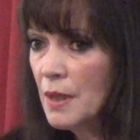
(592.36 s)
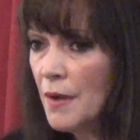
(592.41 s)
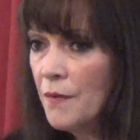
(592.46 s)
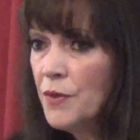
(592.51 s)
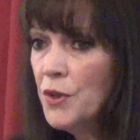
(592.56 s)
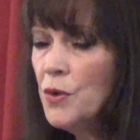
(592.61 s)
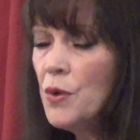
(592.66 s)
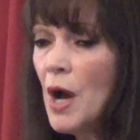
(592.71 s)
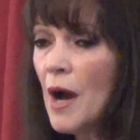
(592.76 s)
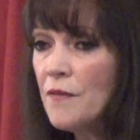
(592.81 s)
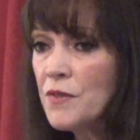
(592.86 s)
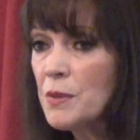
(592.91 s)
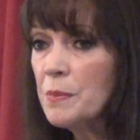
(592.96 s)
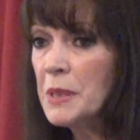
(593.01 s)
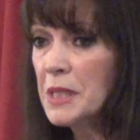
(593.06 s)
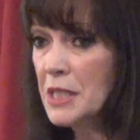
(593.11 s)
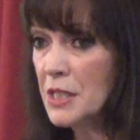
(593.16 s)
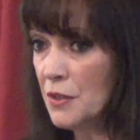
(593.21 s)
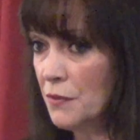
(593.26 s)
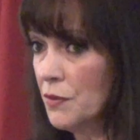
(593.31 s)
If you have to
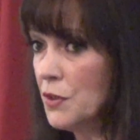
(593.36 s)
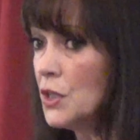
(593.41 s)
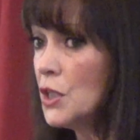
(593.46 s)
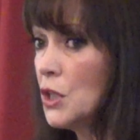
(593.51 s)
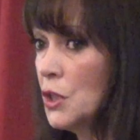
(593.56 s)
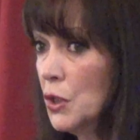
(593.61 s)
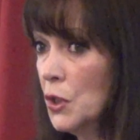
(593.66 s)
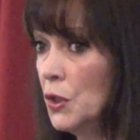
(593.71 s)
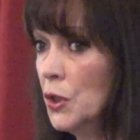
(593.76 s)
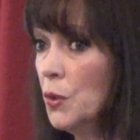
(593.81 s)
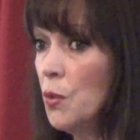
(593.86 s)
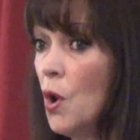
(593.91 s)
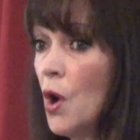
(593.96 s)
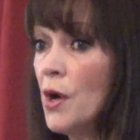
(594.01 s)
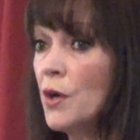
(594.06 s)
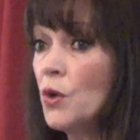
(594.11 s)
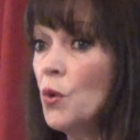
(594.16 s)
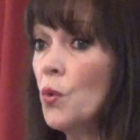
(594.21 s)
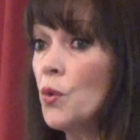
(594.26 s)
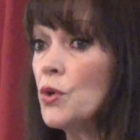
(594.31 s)
be different than who you
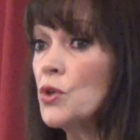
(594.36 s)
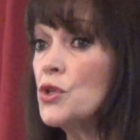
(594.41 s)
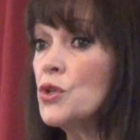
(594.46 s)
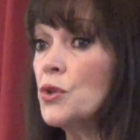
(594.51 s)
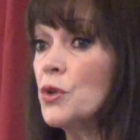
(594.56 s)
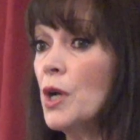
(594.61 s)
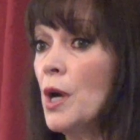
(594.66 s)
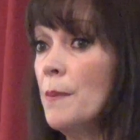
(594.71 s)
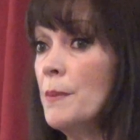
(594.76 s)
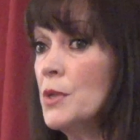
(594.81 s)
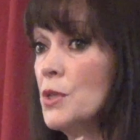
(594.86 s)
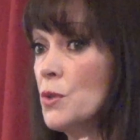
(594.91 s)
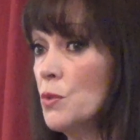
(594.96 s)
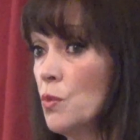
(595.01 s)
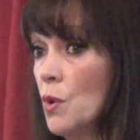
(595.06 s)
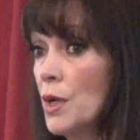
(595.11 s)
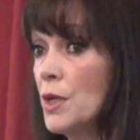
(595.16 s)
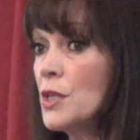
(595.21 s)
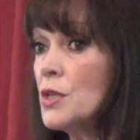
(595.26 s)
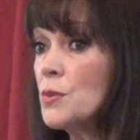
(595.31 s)
are in order to come into
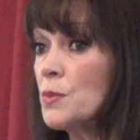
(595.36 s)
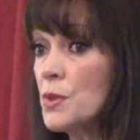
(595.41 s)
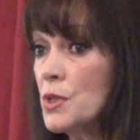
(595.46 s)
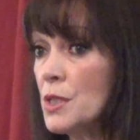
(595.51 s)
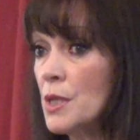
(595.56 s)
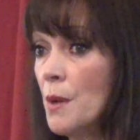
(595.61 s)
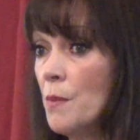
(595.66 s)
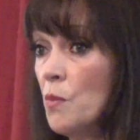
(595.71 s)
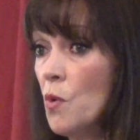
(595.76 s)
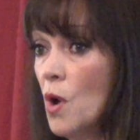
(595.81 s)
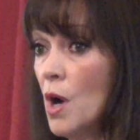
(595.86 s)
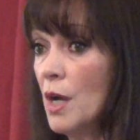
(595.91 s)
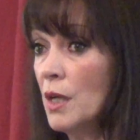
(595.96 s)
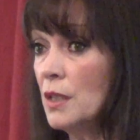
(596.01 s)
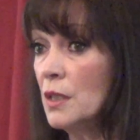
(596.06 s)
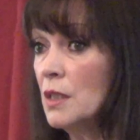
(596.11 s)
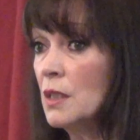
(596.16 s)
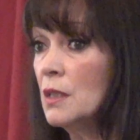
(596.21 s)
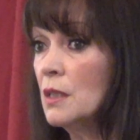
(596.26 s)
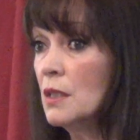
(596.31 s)
oneness with someone,
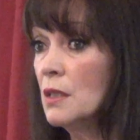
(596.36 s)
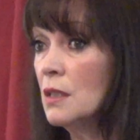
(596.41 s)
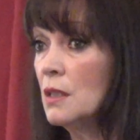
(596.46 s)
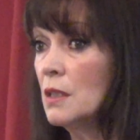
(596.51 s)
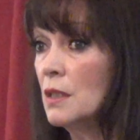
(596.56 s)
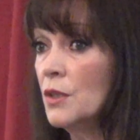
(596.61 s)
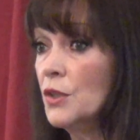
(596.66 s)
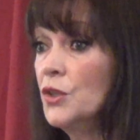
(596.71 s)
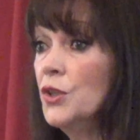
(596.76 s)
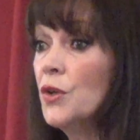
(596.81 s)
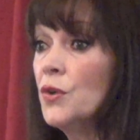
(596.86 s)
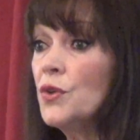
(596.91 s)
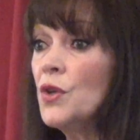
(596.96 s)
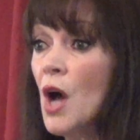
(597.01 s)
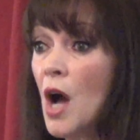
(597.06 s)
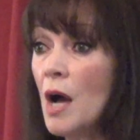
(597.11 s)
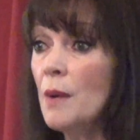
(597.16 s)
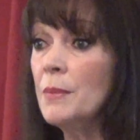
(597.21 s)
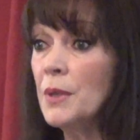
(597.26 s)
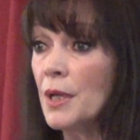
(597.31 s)
you're
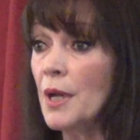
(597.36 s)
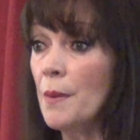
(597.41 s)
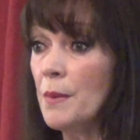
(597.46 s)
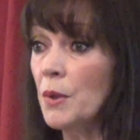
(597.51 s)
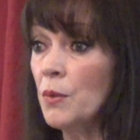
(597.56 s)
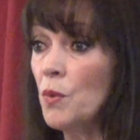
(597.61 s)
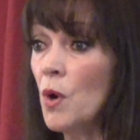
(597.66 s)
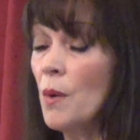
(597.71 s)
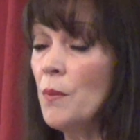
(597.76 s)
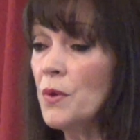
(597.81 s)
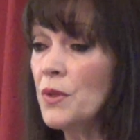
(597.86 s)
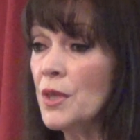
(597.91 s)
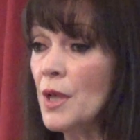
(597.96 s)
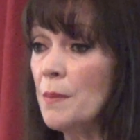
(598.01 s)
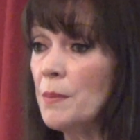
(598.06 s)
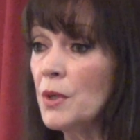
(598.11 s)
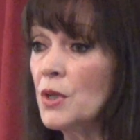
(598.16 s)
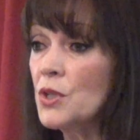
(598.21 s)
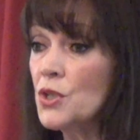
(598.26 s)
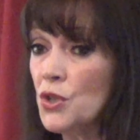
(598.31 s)
not becoming one with
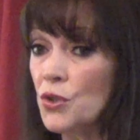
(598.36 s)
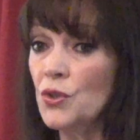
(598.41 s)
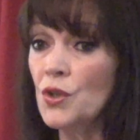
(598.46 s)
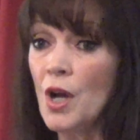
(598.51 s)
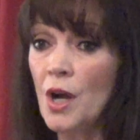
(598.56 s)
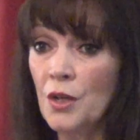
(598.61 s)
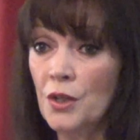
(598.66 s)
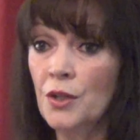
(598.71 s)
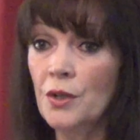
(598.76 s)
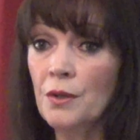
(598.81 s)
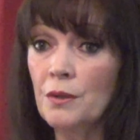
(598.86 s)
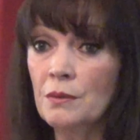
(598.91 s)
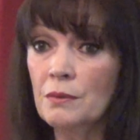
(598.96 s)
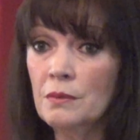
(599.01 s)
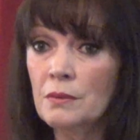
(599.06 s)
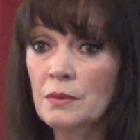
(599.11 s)
them because you're not you.